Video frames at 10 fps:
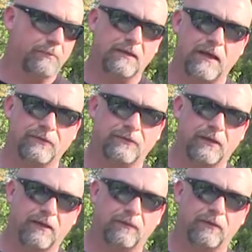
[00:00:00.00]
be nice to
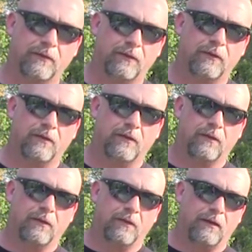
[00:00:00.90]
have
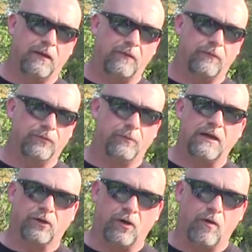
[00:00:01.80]
some
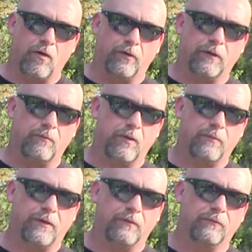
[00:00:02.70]
kind of cart. That way
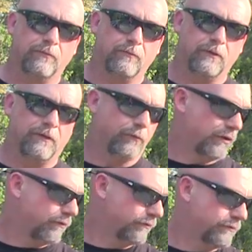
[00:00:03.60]
we can, if we
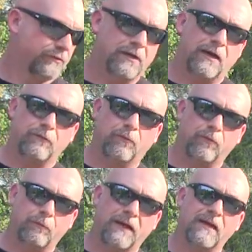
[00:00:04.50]
don't decide to
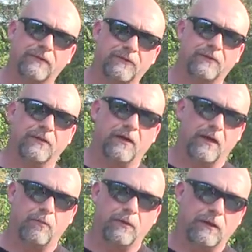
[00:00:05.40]
want to pack these deer
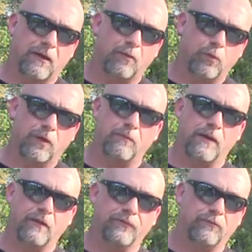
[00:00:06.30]
out, we can kind of wheel them
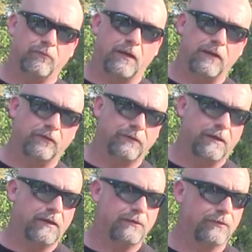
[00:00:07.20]
out since we're behind those
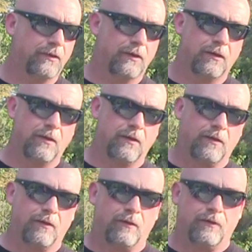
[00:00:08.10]
gates.
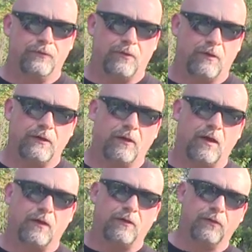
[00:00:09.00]
So I did a
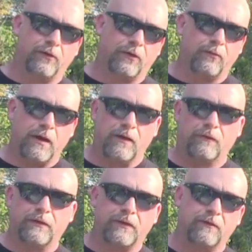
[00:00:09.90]
lot of looking around
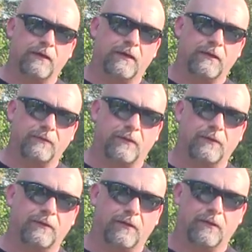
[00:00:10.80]
on the internet
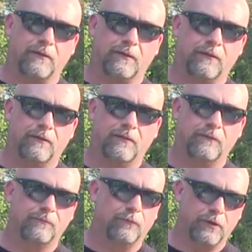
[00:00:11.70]
and
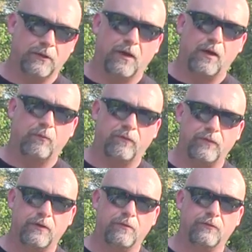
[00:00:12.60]
reading a lot of
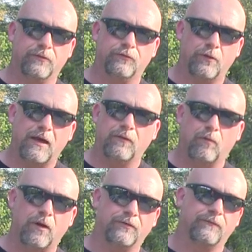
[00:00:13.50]
reviews and trying to
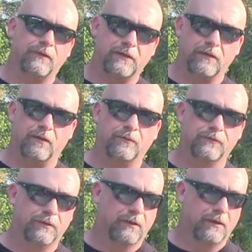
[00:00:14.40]
watch some videos.